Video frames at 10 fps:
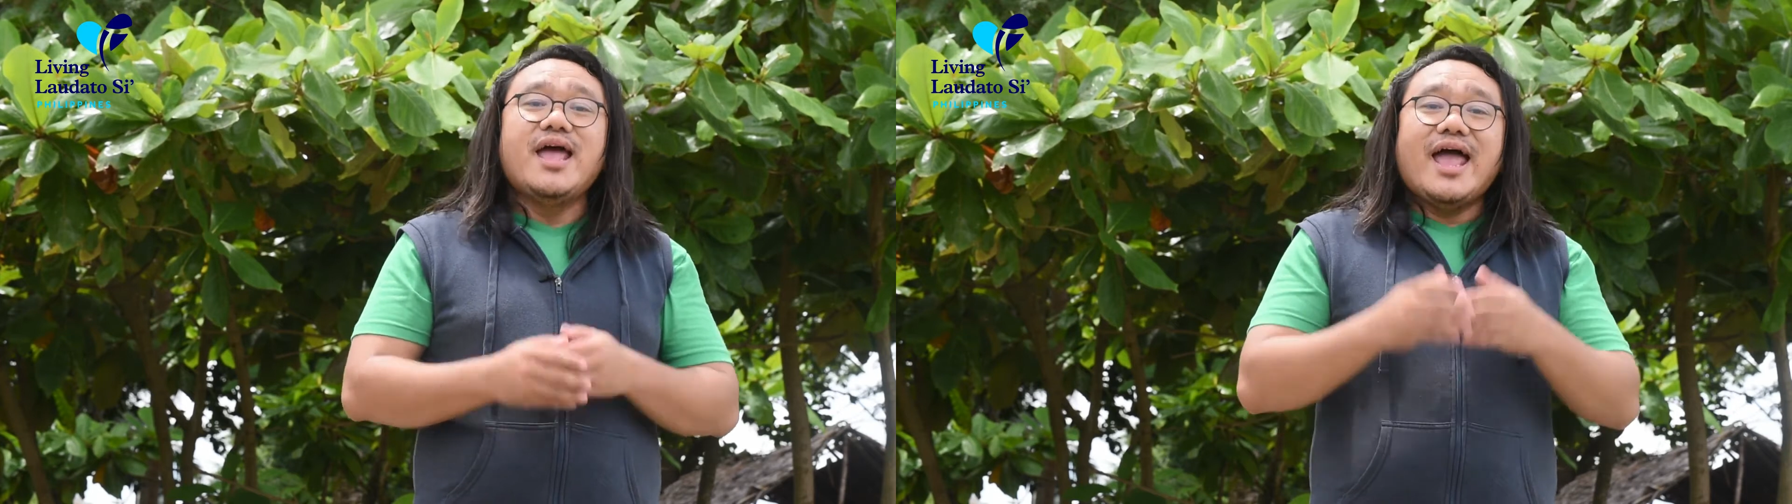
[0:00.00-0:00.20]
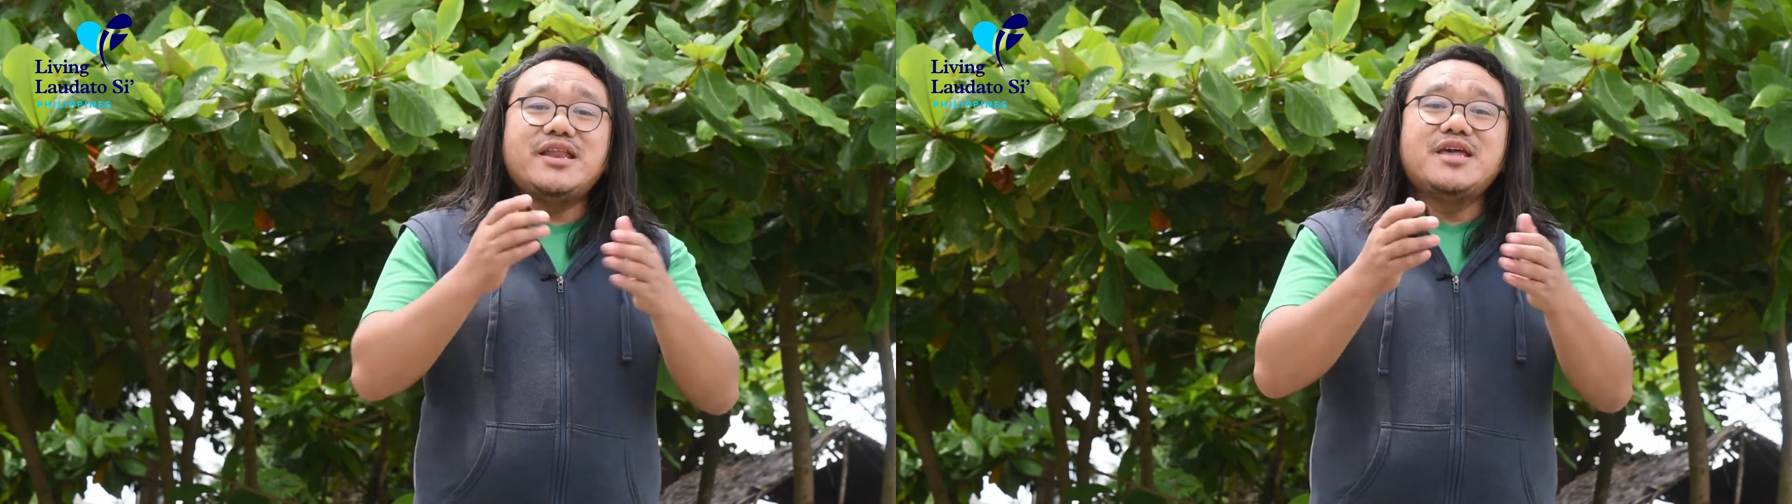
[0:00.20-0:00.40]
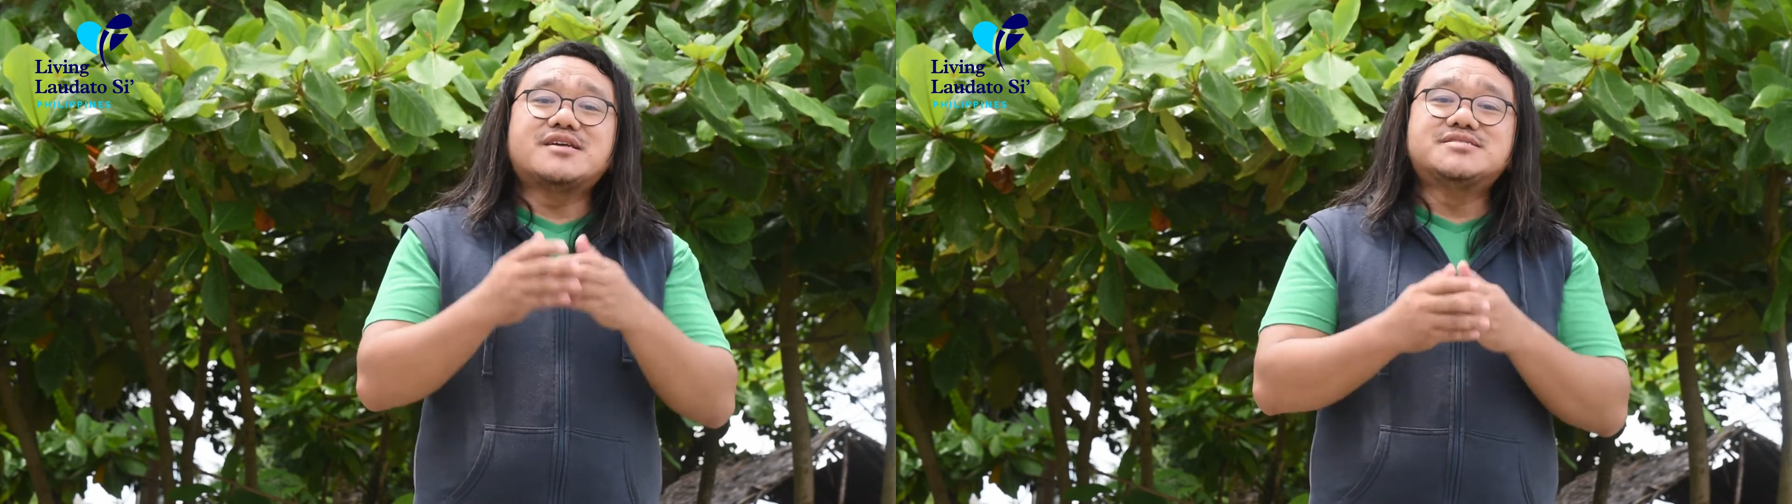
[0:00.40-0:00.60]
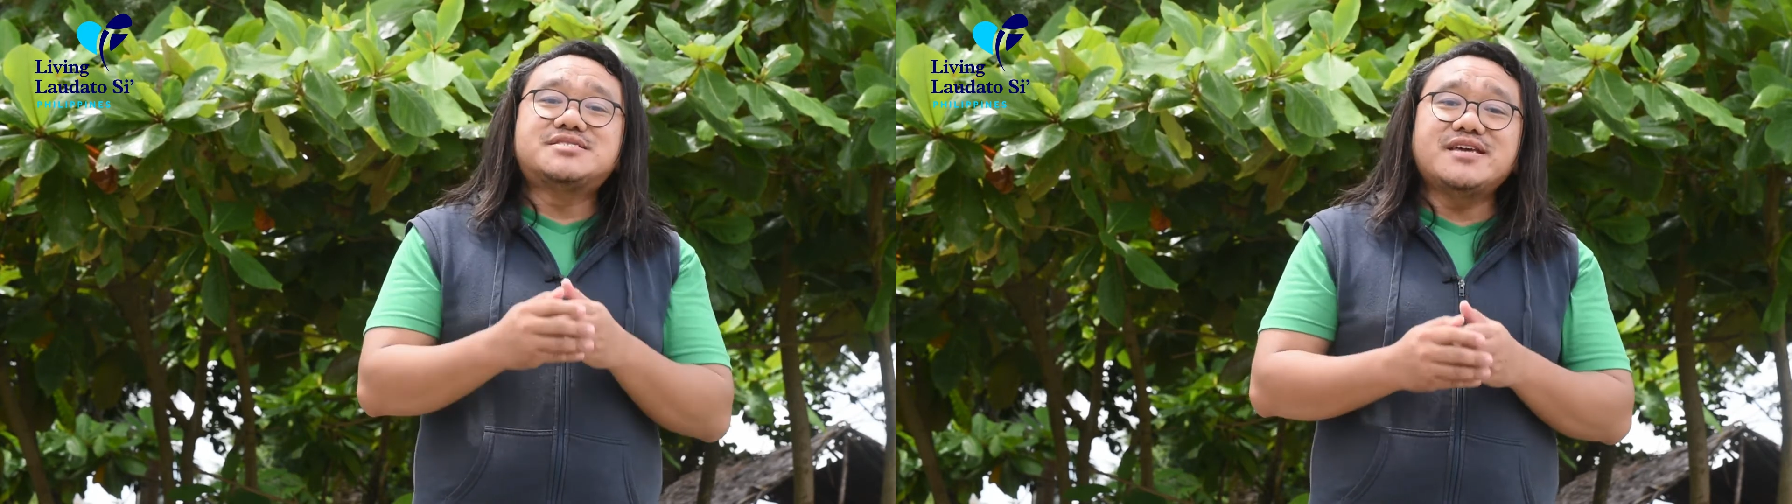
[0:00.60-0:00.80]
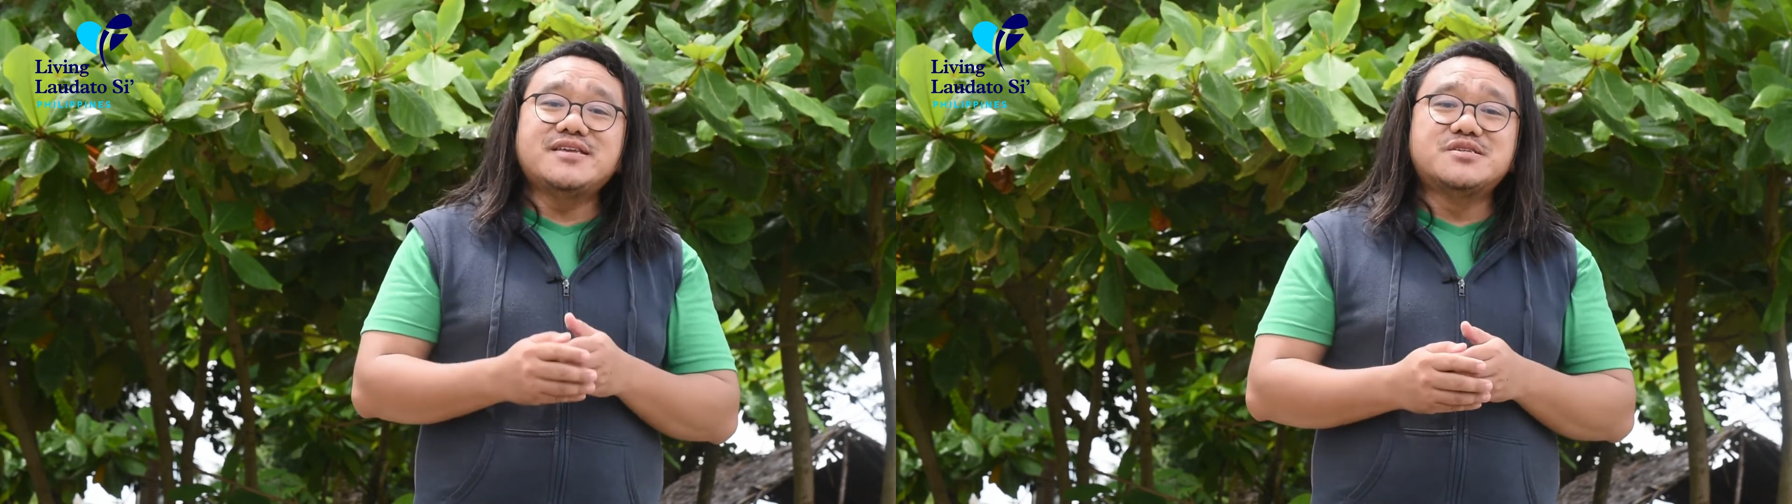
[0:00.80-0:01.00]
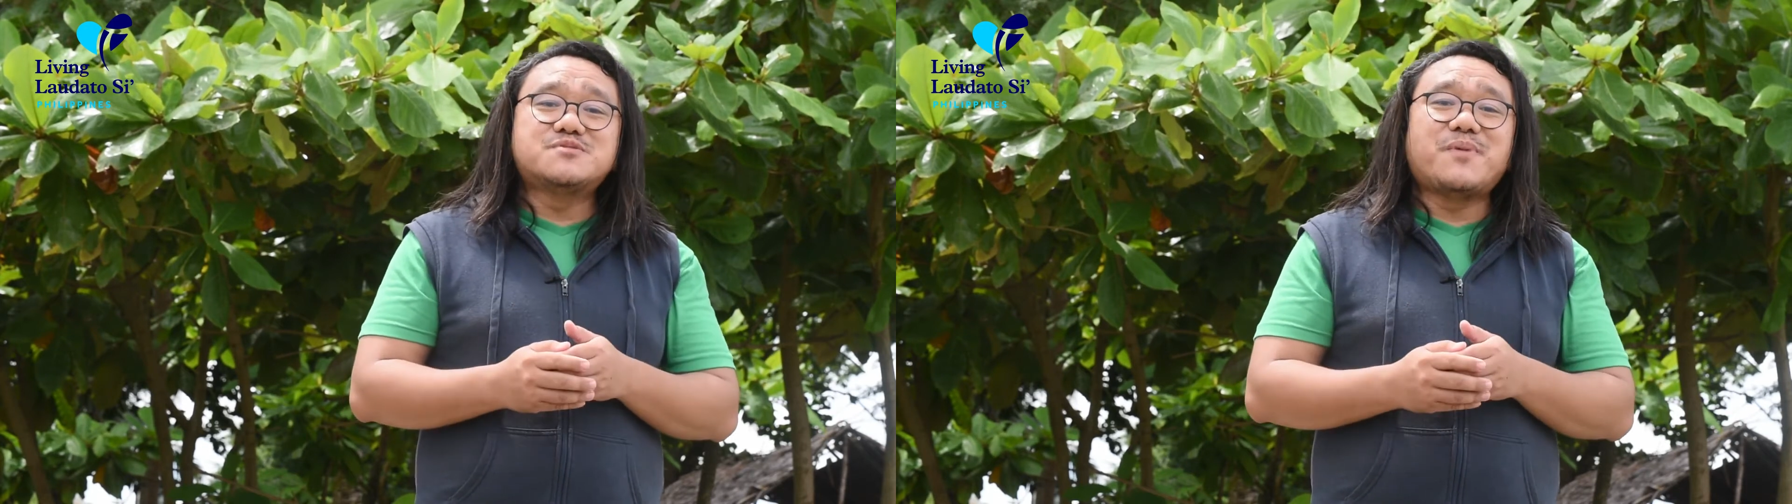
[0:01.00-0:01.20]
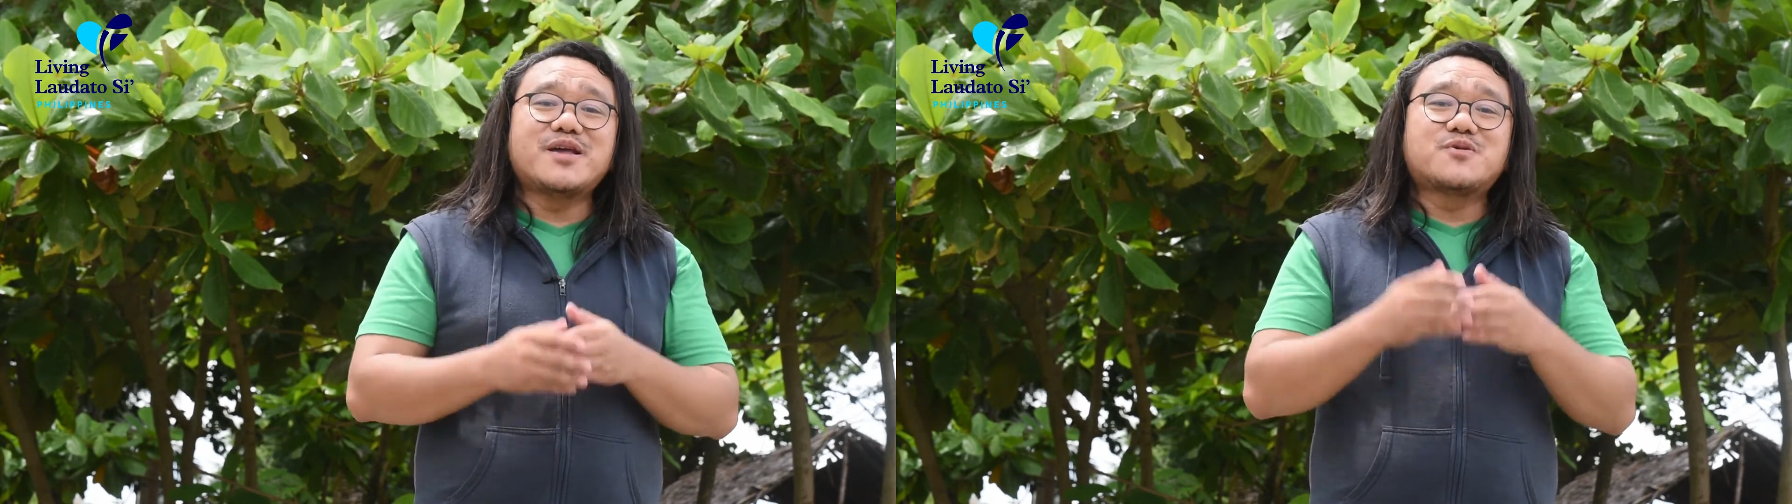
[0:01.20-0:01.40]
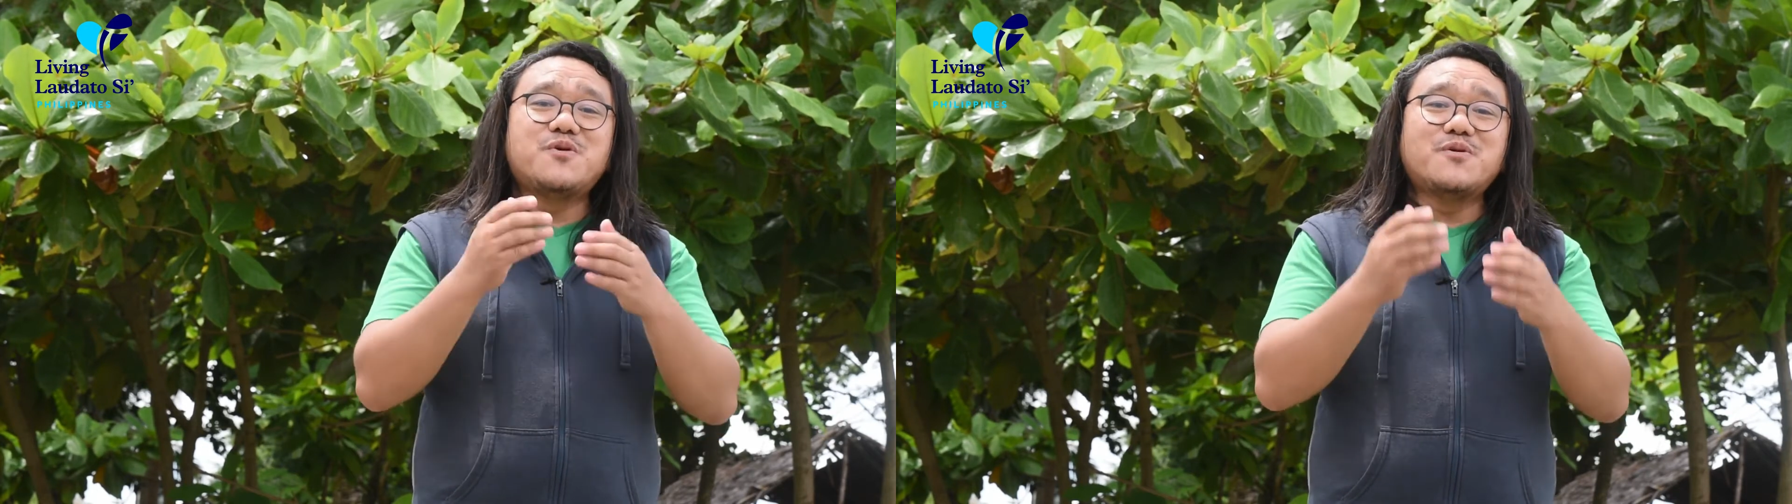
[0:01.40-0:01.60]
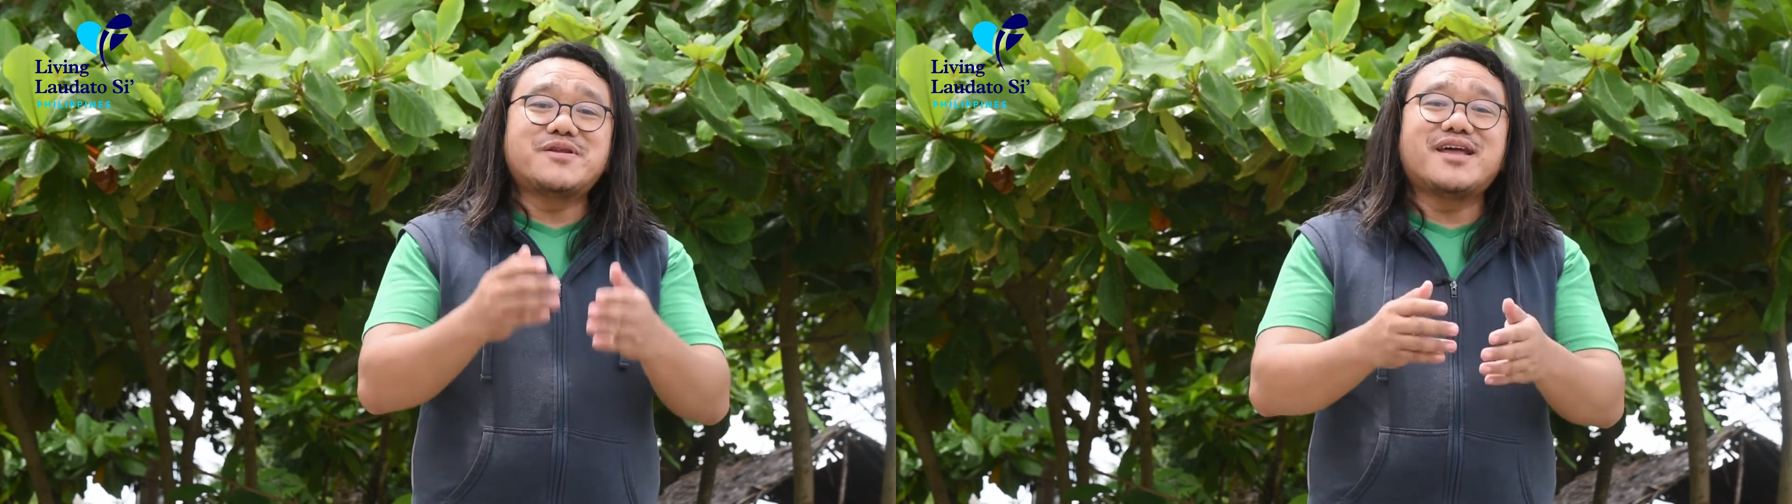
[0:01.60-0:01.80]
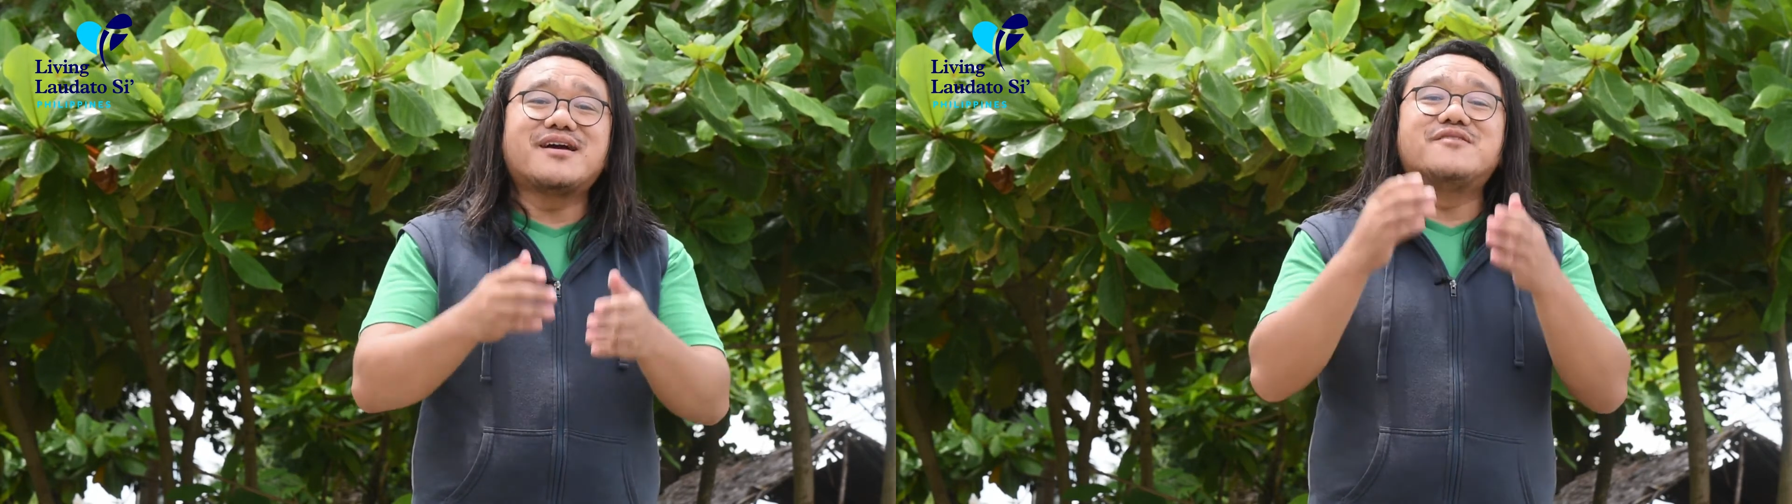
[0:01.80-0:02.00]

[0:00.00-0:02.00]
And he continues by quoting